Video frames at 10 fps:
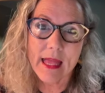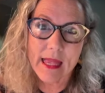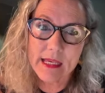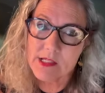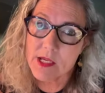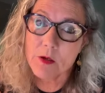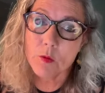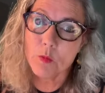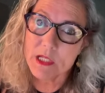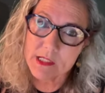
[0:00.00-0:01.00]
Asa
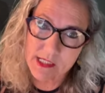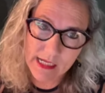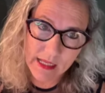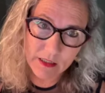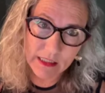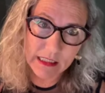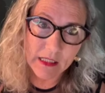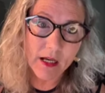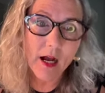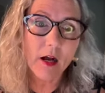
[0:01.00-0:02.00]
Winstanley
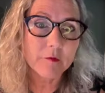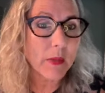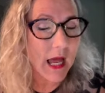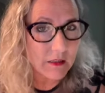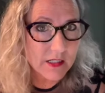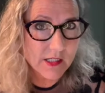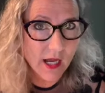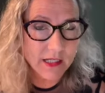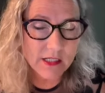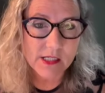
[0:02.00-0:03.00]
of
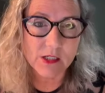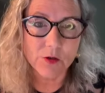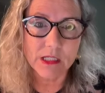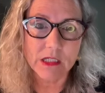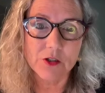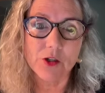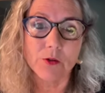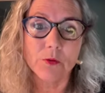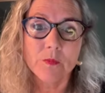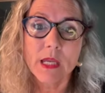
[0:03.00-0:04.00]
Palestine is Still the
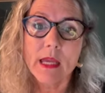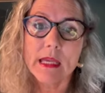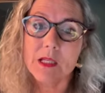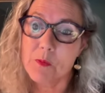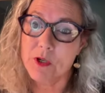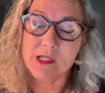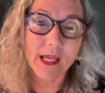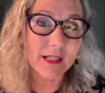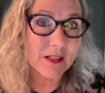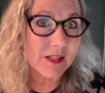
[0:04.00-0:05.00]
Issue is
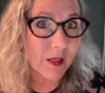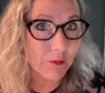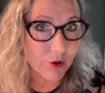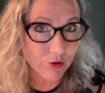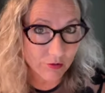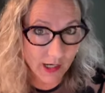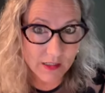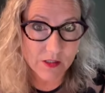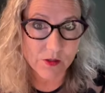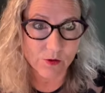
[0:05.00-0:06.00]
presenting some
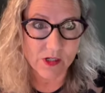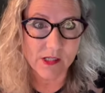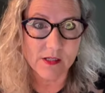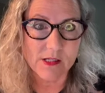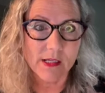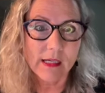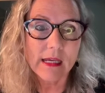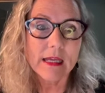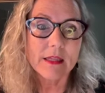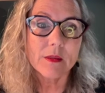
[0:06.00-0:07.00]
great sources.
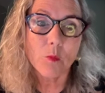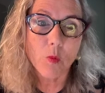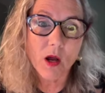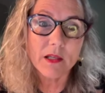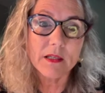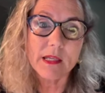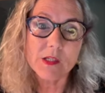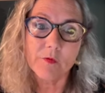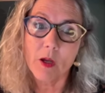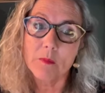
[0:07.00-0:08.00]
One is
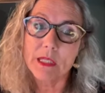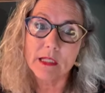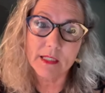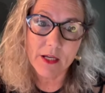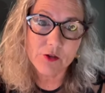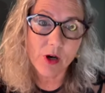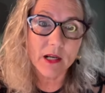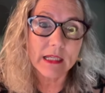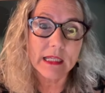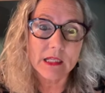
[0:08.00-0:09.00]
from the
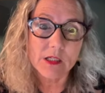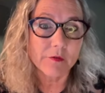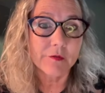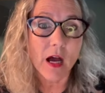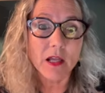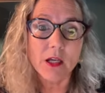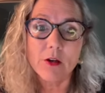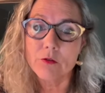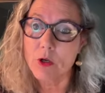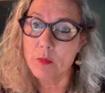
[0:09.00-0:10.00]
Electronic Intifada,
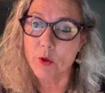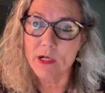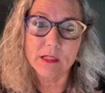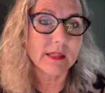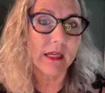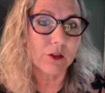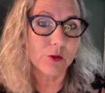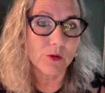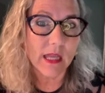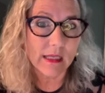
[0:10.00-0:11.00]
reporting that
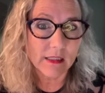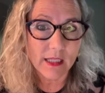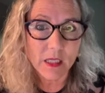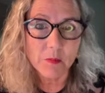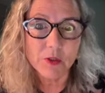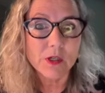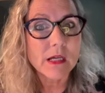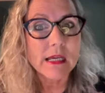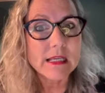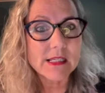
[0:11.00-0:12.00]
UK Labour
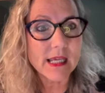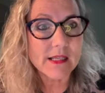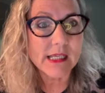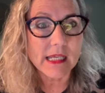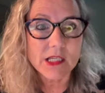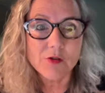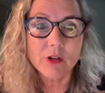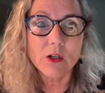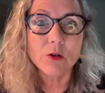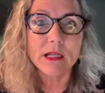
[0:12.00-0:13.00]
says
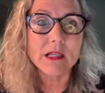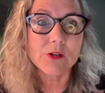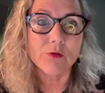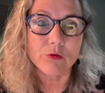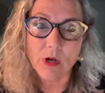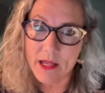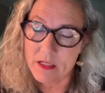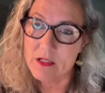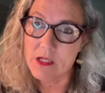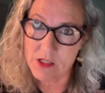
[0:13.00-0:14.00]
Israel is
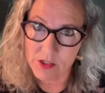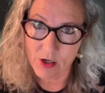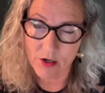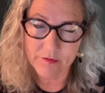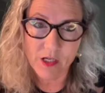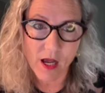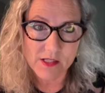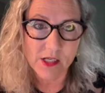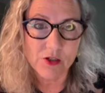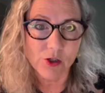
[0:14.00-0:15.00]
right to starve
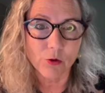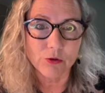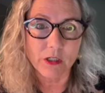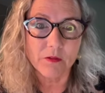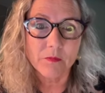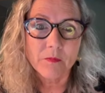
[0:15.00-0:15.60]
Gaza children